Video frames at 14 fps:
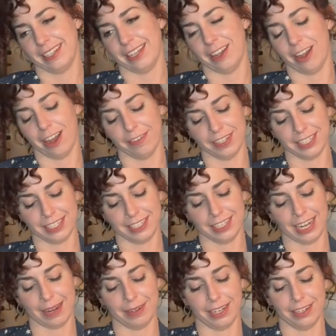Obviously,
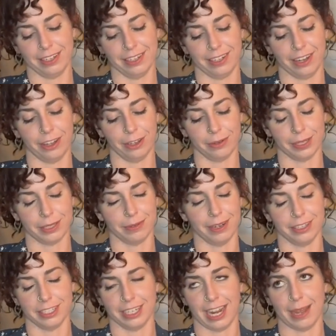I mean, a good colorwork sweater
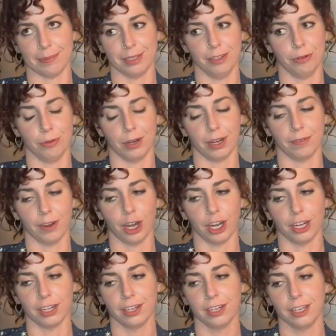is just absolute work of art.